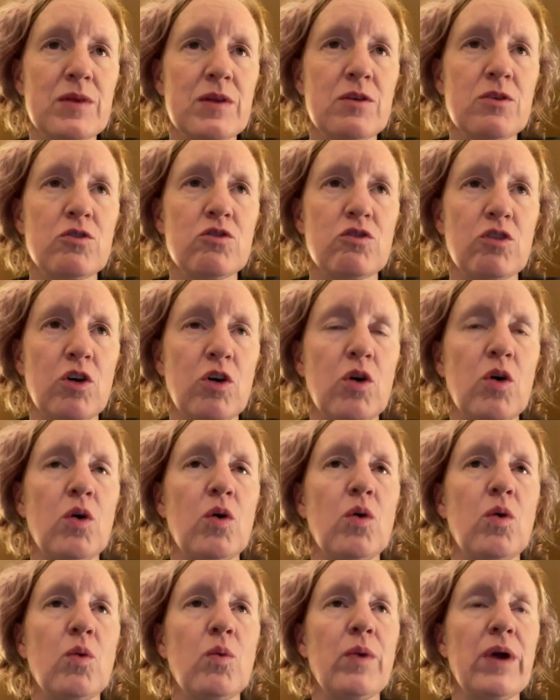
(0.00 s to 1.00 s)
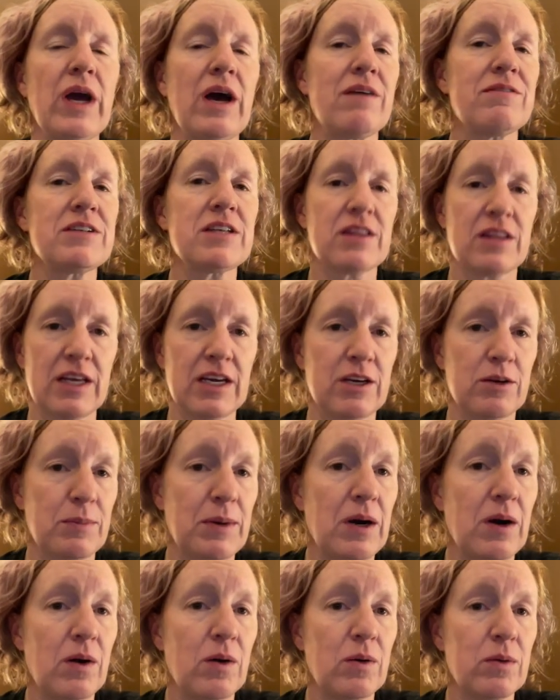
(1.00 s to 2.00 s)
So we have to think
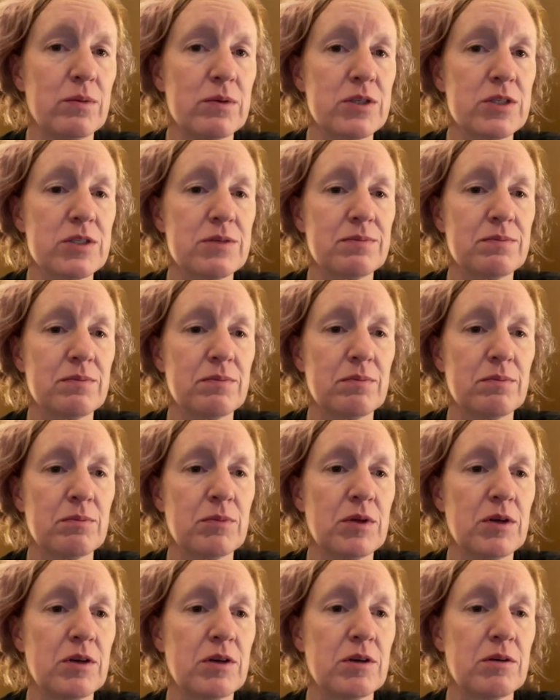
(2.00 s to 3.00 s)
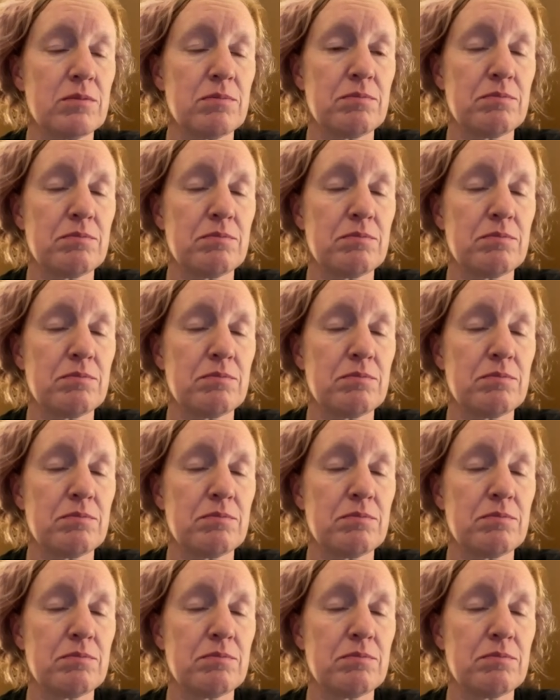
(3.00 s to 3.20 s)
about the